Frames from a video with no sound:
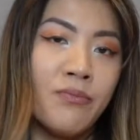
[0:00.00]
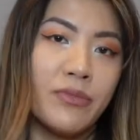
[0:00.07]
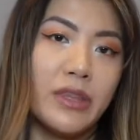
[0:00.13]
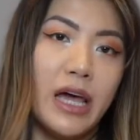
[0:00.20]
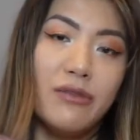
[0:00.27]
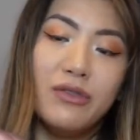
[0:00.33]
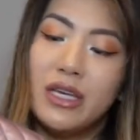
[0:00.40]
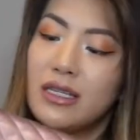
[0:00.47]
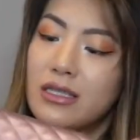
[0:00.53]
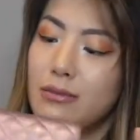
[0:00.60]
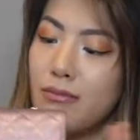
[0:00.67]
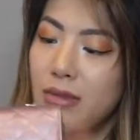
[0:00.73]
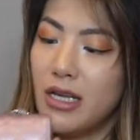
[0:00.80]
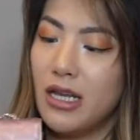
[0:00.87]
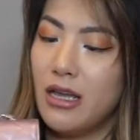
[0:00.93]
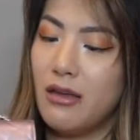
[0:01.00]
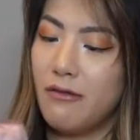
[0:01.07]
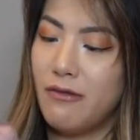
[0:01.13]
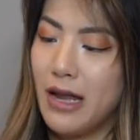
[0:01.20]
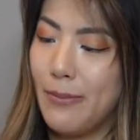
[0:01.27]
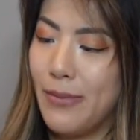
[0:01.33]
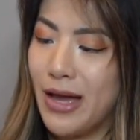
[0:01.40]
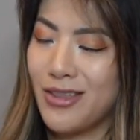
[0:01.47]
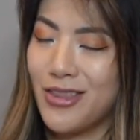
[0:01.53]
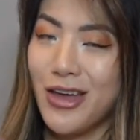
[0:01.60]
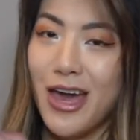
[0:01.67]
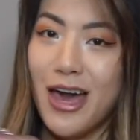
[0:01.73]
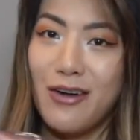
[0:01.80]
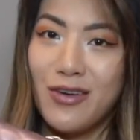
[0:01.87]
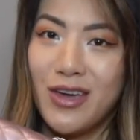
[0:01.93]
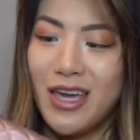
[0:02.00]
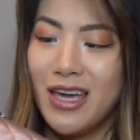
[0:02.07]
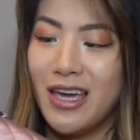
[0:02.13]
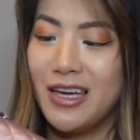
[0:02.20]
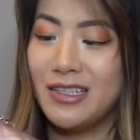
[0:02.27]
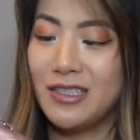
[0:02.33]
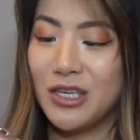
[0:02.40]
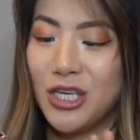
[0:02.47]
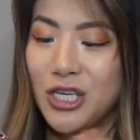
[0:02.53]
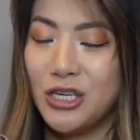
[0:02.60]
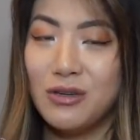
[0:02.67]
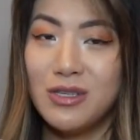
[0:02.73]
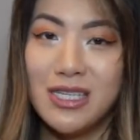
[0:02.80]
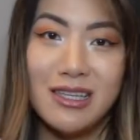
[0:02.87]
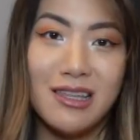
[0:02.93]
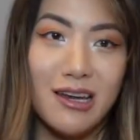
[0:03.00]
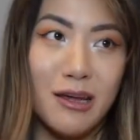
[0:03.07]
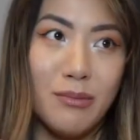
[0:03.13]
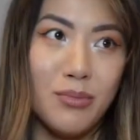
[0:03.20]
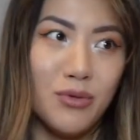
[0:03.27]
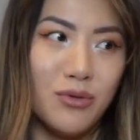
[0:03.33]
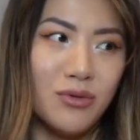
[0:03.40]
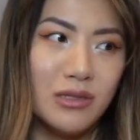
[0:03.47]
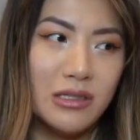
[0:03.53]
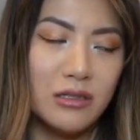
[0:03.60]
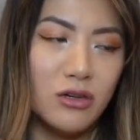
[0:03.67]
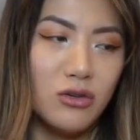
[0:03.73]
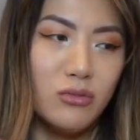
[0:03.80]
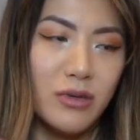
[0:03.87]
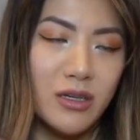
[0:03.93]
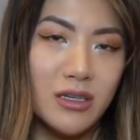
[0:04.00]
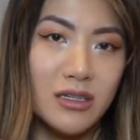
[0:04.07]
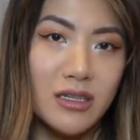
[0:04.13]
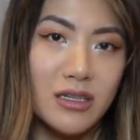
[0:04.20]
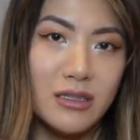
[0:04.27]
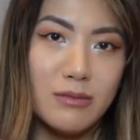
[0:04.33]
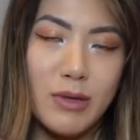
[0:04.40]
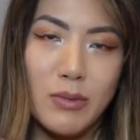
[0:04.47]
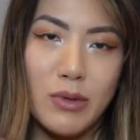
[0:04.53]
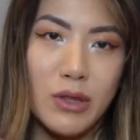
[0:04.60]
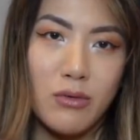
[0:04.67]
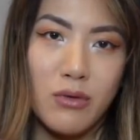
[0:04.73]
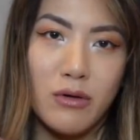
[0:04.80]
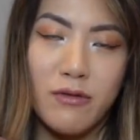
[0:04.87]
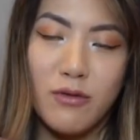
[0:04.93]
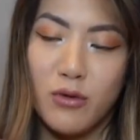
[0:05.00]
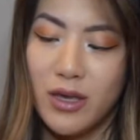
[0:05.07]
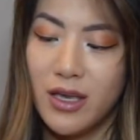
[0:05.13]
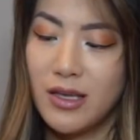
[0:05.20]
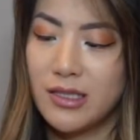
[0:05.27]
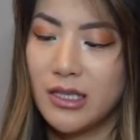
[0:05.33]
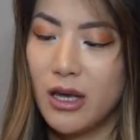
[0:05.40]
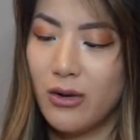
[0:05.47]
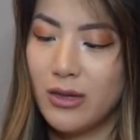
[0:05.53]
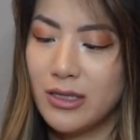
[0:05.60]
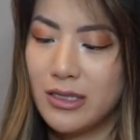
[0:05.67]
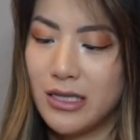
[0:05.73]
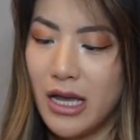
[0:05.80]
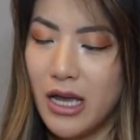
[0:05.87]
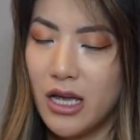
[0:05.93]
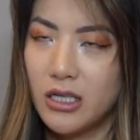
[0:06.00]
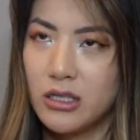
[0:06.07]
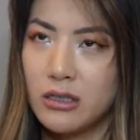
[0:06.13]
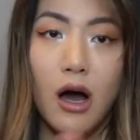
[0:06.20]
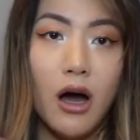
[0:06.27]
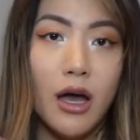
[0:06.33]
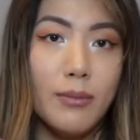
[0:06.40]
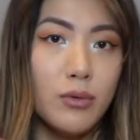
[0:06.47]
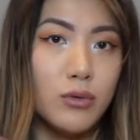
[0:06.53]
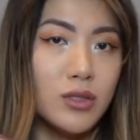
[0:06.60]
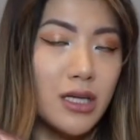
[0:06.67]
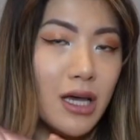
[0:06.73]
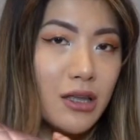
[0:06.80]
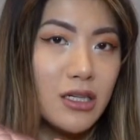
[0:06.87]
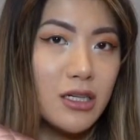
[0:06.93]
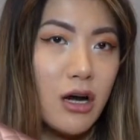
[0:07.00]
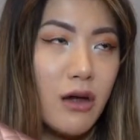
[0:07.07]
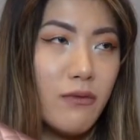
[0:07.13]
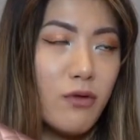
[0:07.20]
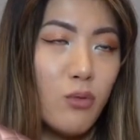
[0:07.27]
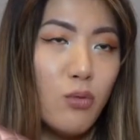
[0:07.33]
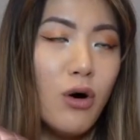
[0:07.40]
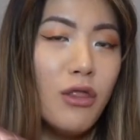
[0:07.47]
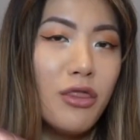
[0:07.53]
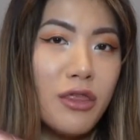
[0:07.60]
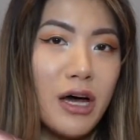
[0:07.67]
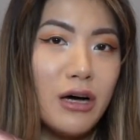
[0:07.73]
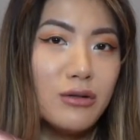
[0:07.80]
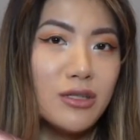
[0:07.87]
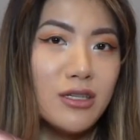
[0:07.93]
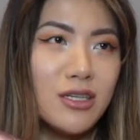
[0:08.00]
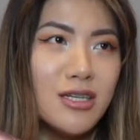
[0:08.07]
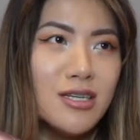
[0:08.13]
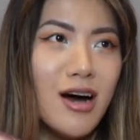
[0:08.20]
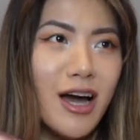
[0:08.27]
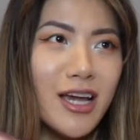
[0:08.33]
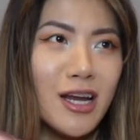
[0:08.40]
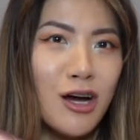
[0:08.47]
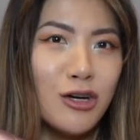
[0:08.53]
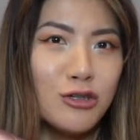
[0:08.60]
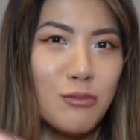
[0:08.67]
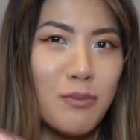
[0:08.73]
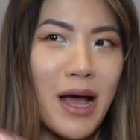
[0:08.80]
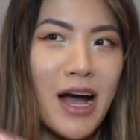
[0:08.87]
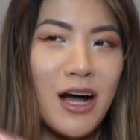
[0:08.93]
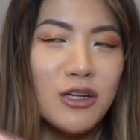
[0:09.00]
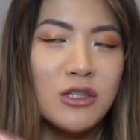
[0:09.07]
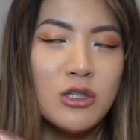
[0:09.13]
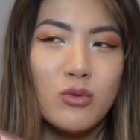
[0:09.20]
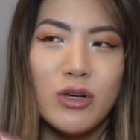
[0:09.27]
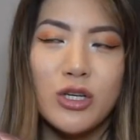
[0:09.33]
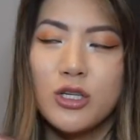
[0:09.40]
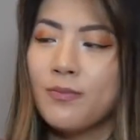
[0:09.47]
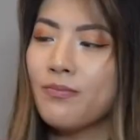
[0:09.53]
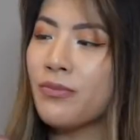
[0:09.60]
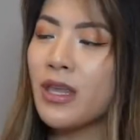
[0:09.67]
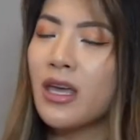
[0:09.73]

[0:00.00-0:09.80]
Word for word: now this mini flap bag that I have here is a cutie that I bought, oh my goodness, maybe three or four years ago at this stage. I bought it at the time for £1,900, which